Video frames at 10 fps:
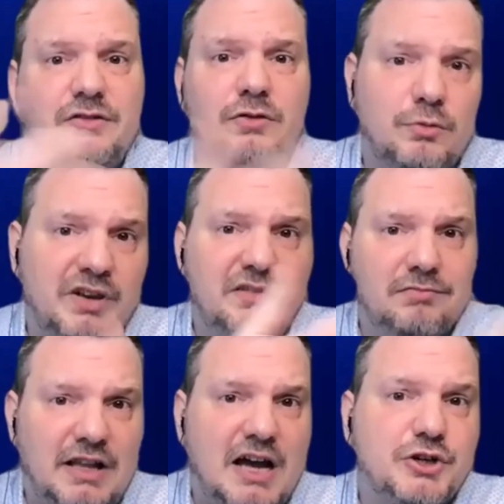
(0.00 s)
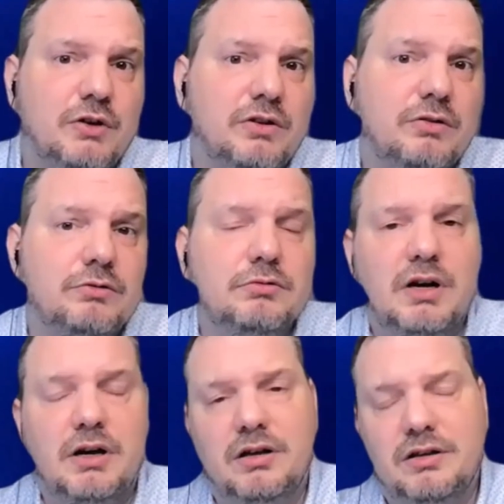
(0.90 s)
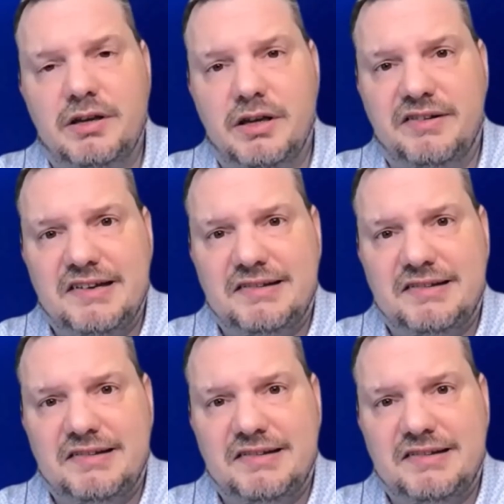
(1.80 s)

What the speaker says: or we latch onto the existing.